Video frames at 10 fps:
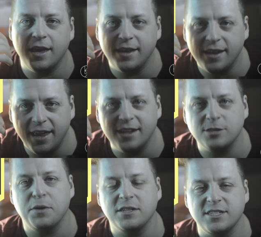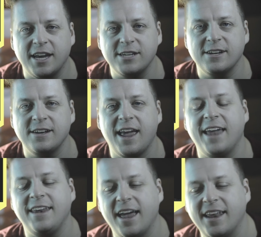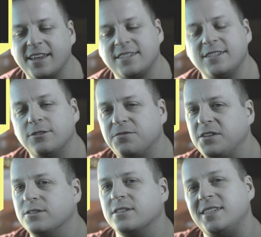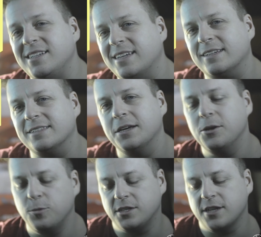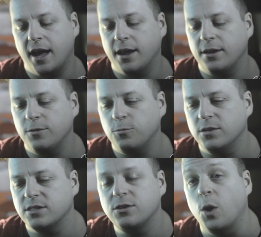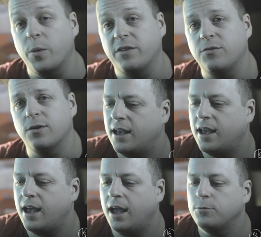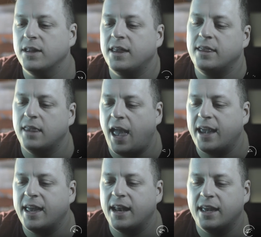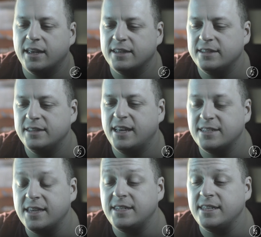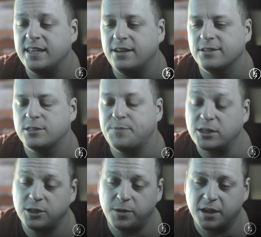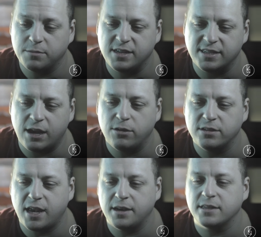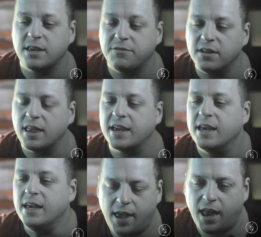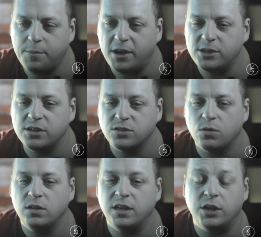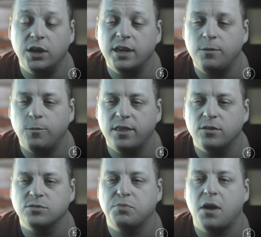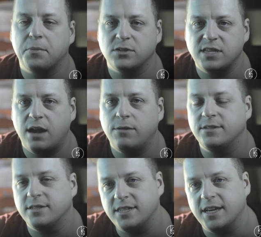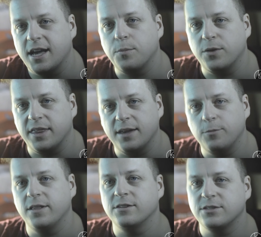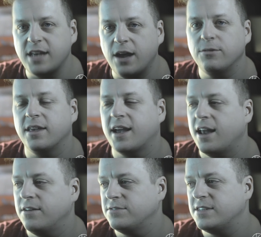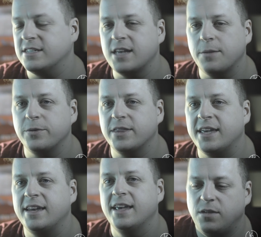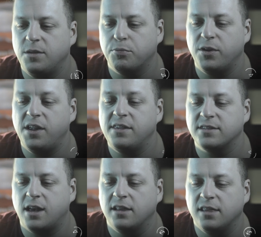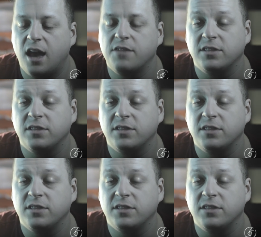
in its presentation, and yet it still feels detailed, which I was going for. I really like getting into the details, especially when it comes to sound design, because I feel like animation is only good when there's proper sound to sync up with it. When there's sound that kind of syncs up with it, it breathes a lot of